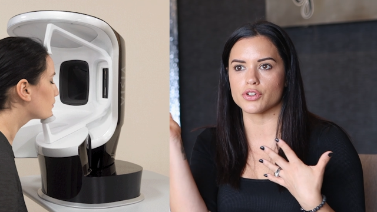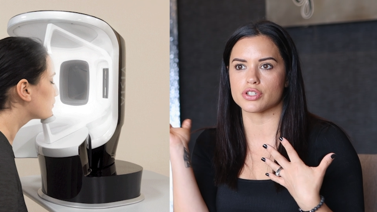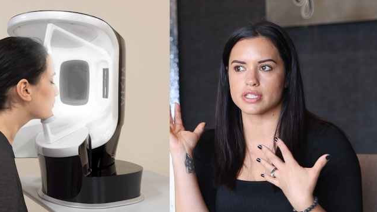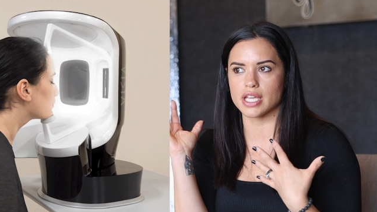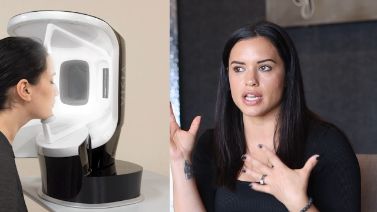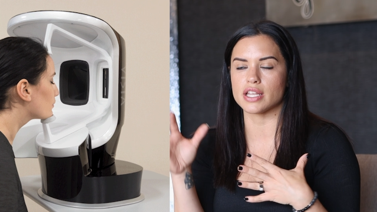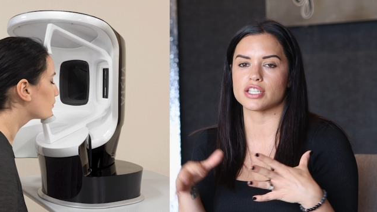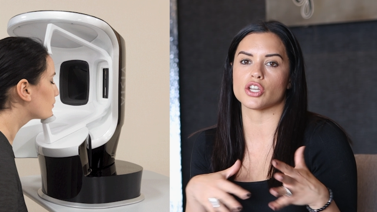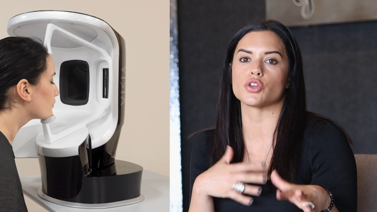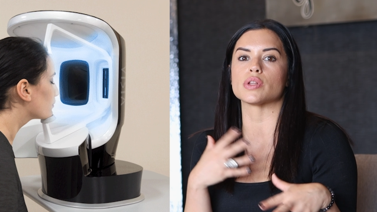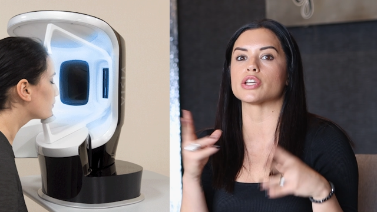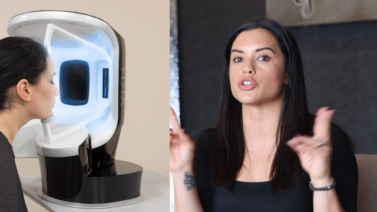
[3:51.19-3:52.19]
Speaker 1: of your skin and they
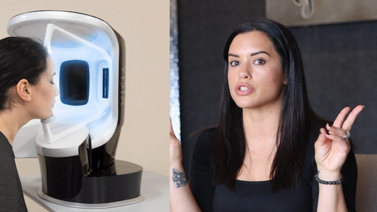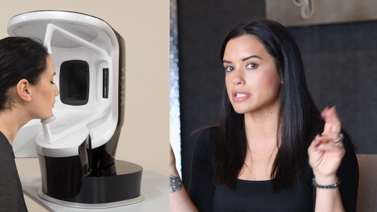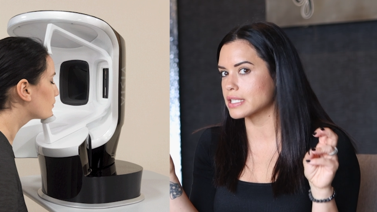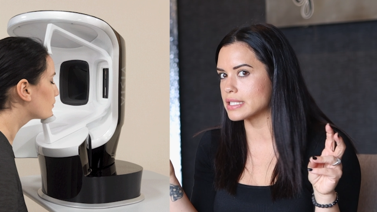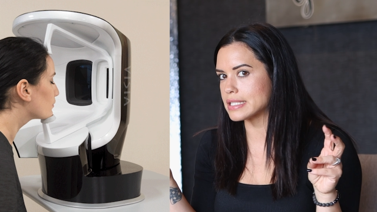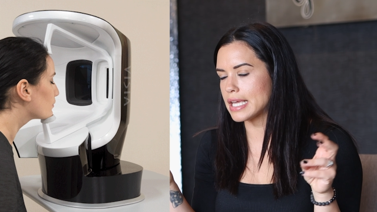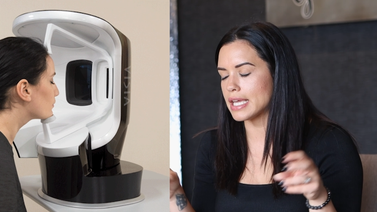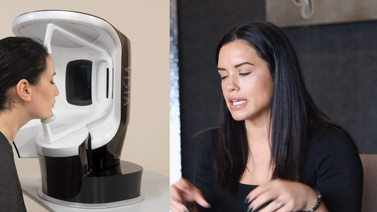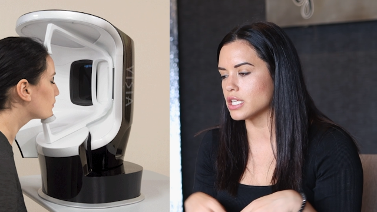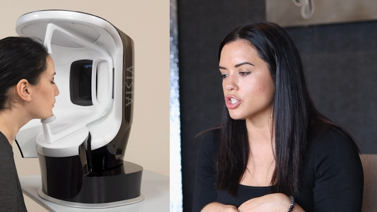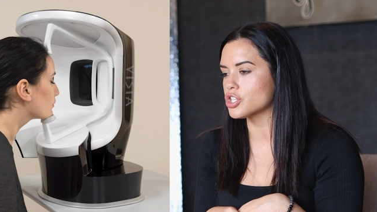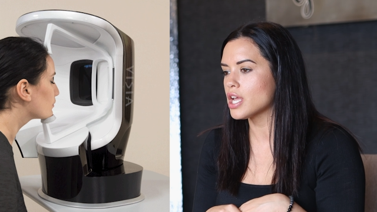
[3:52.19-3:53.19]
tell you like your skin's
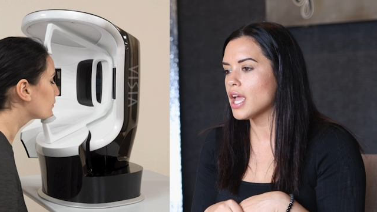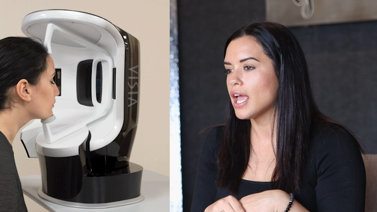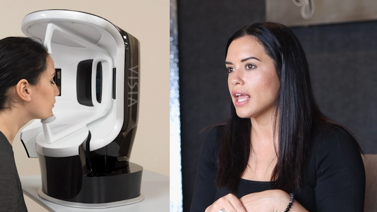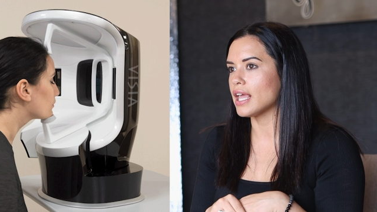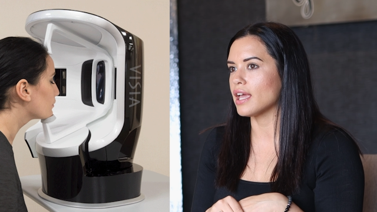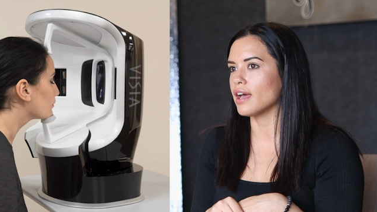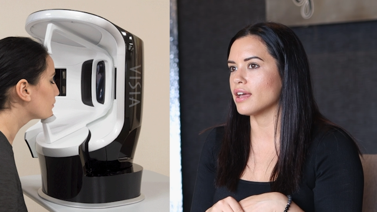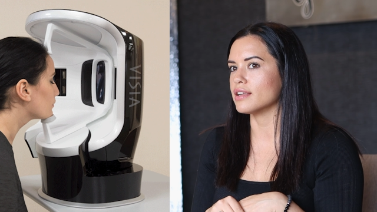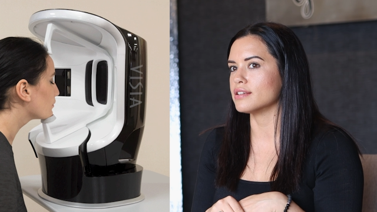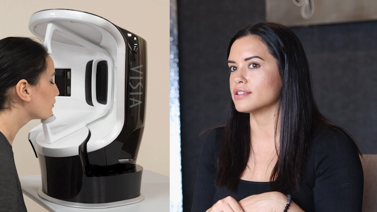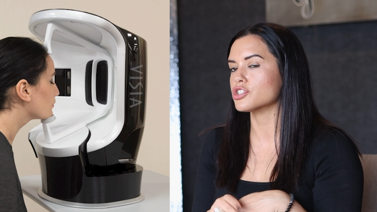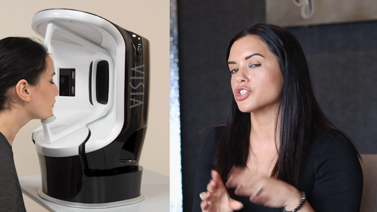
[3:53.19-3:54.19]
age.
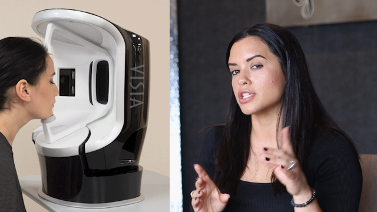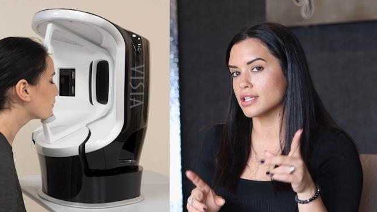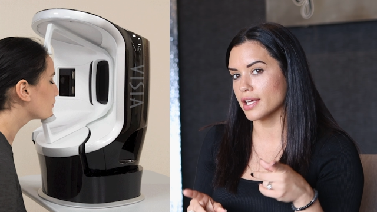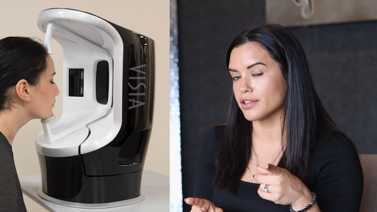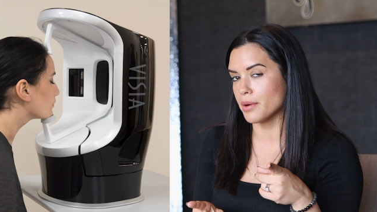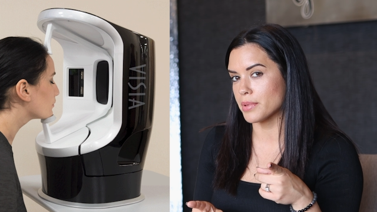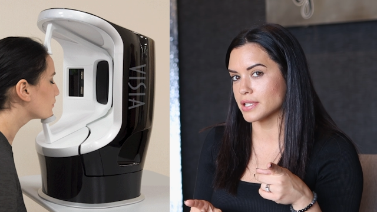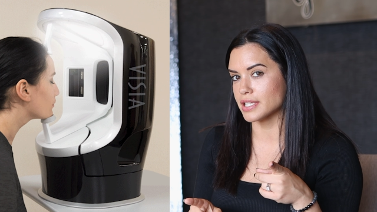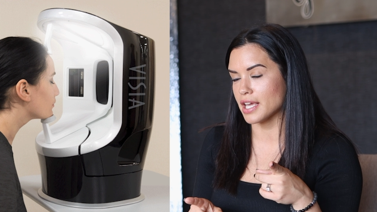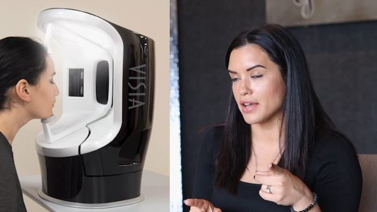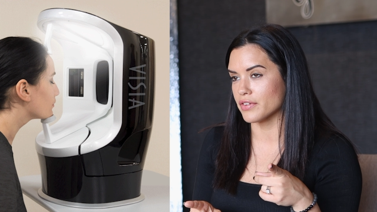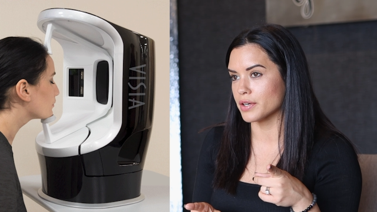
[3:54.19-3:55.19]
And she didn't like the number that
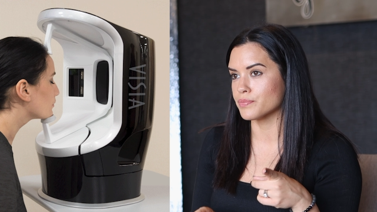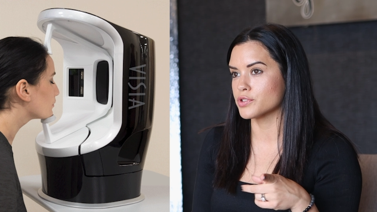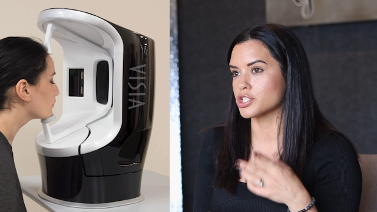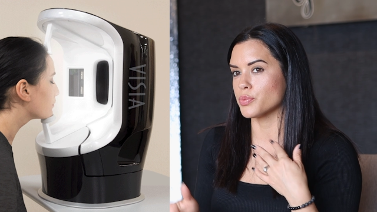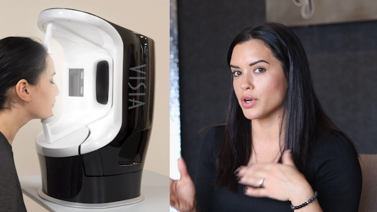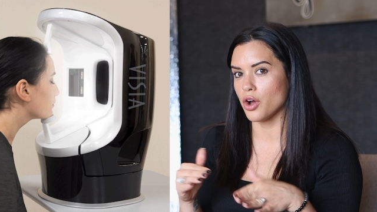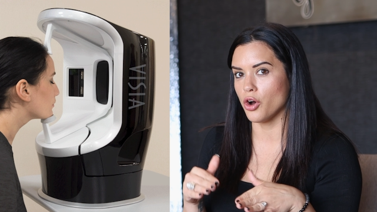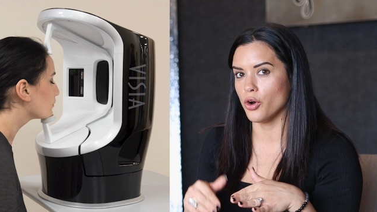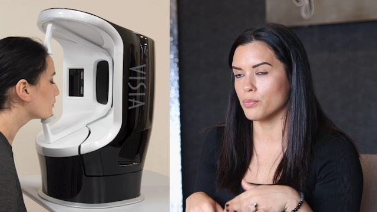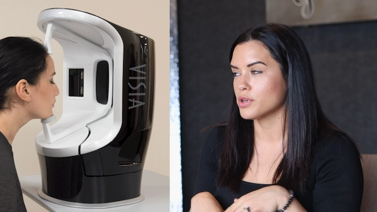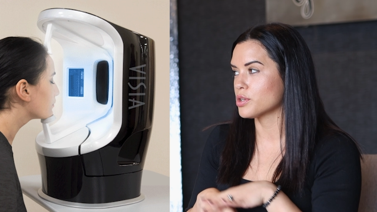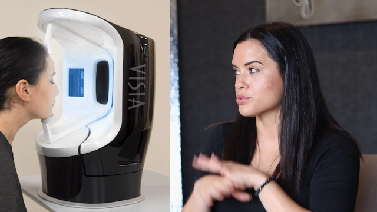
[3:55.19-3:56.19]
they gave her. She went
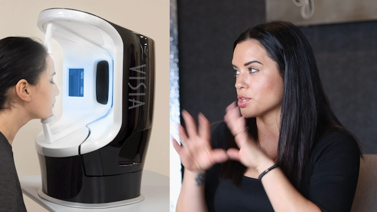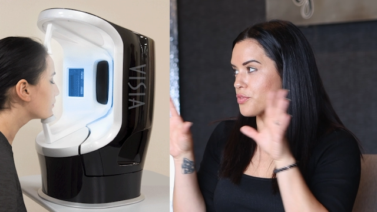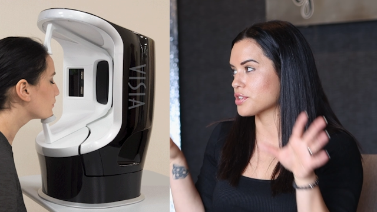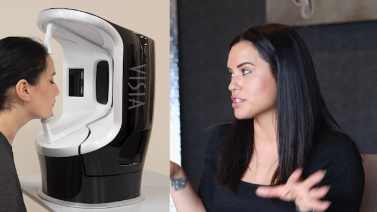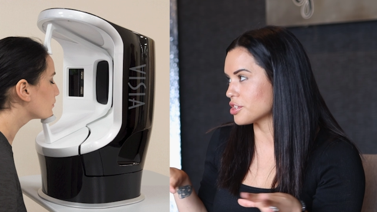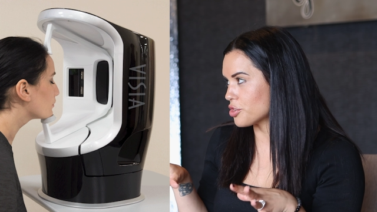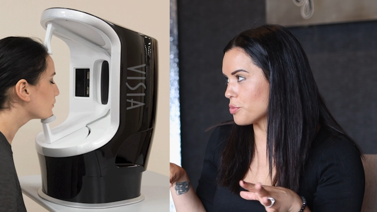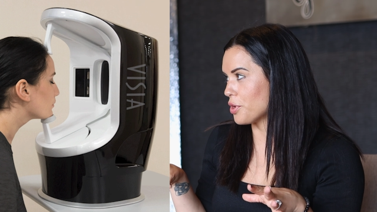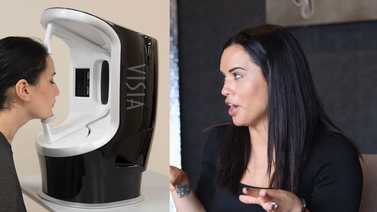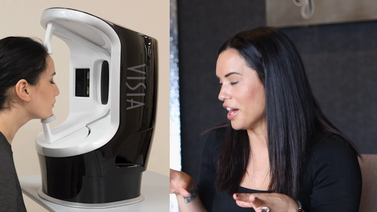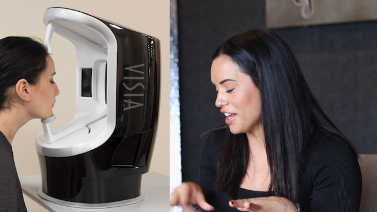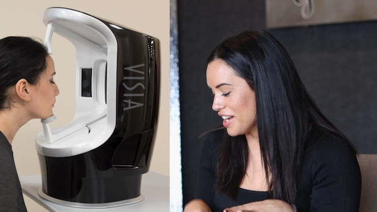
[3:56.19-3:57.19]
home, used all of her iS Clinical
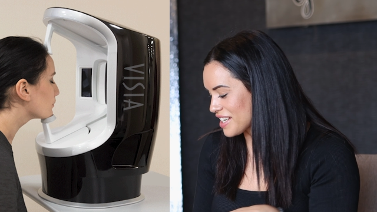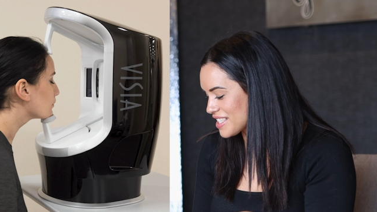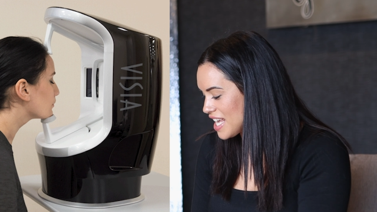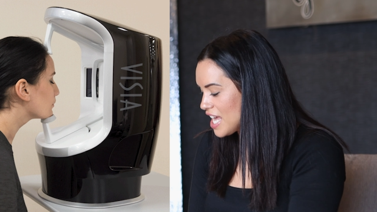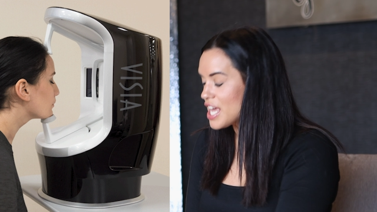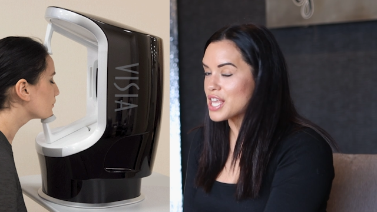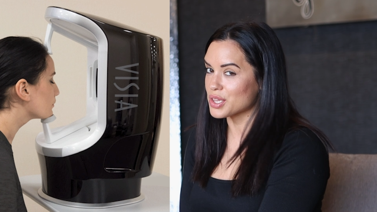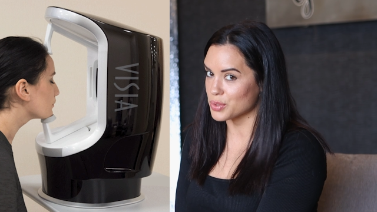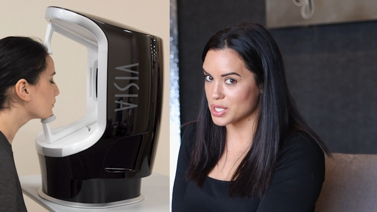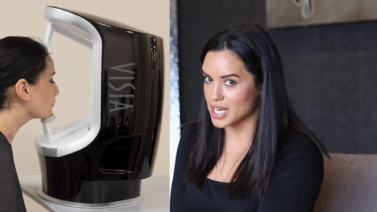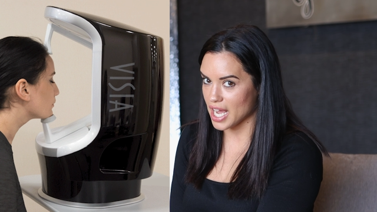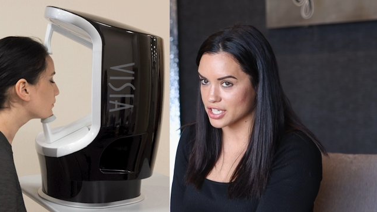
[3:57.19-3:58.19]
products,
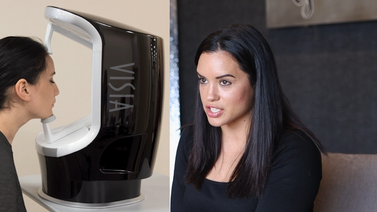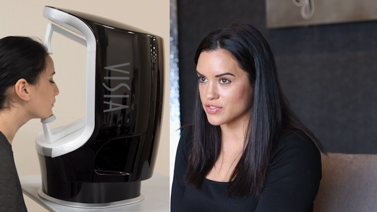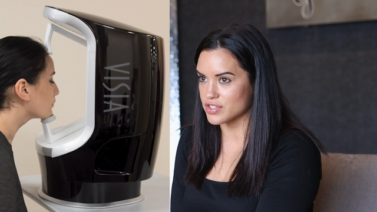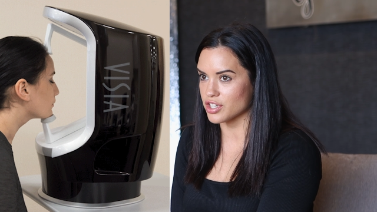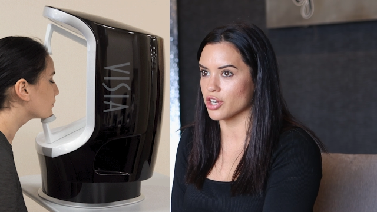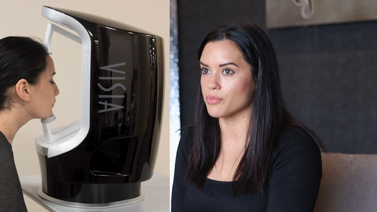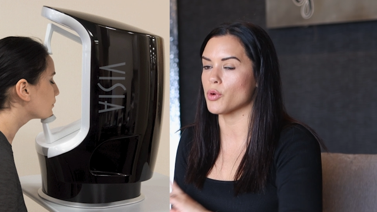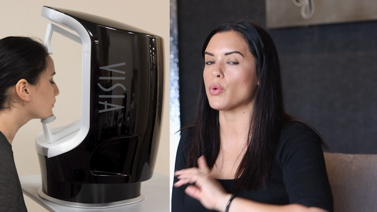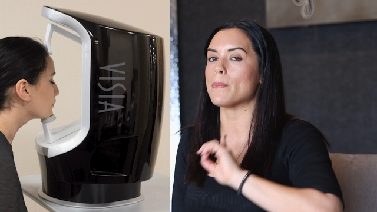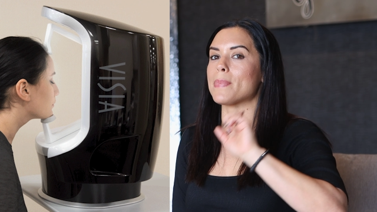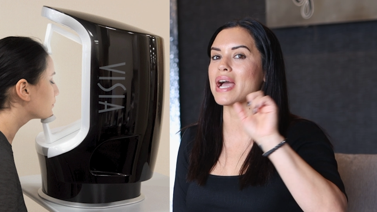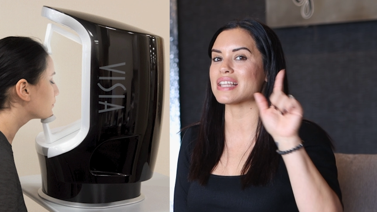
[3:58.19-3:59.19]
including Active Serum,
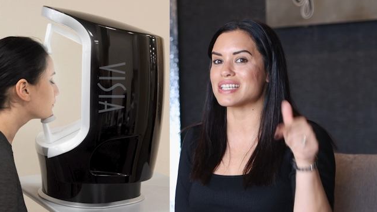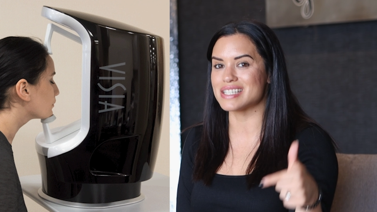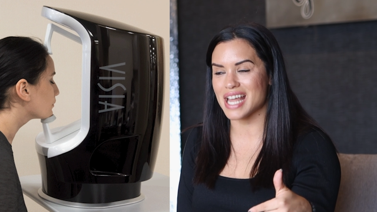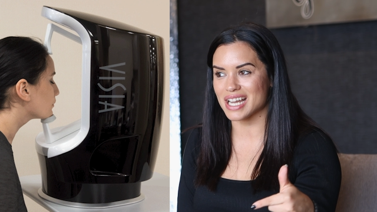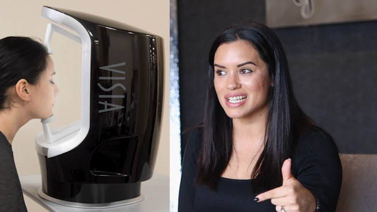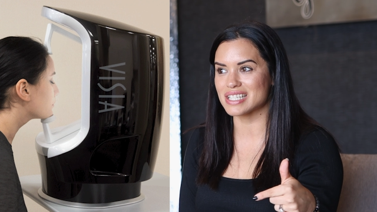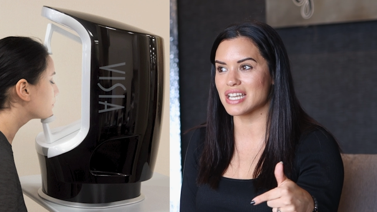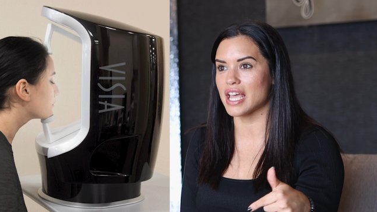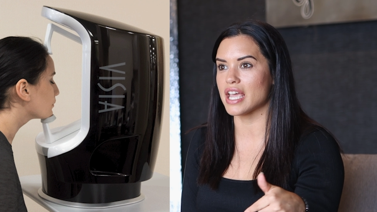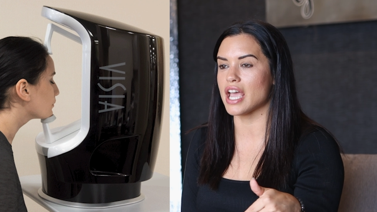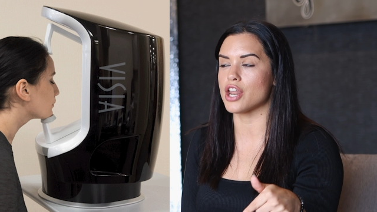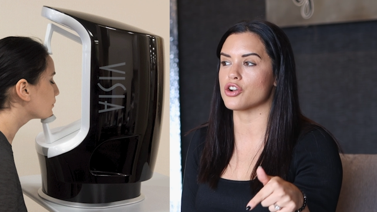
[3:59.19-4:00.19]
went back the next day,